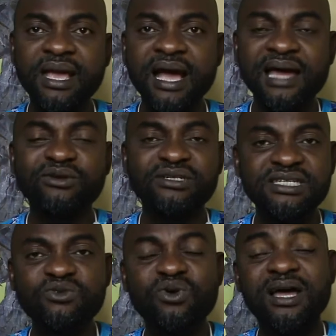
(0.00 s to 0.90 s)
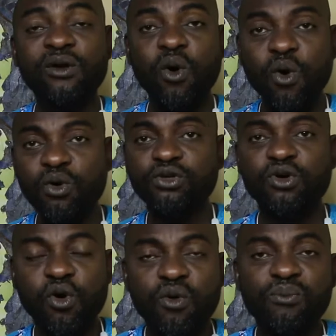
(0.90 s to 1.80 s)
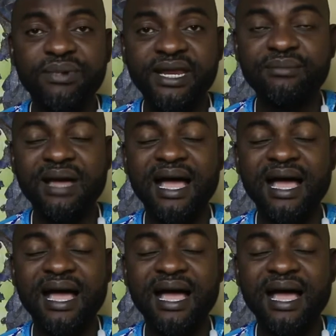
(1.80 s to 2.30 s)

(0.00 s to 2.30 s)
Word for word: And until you can own your own blame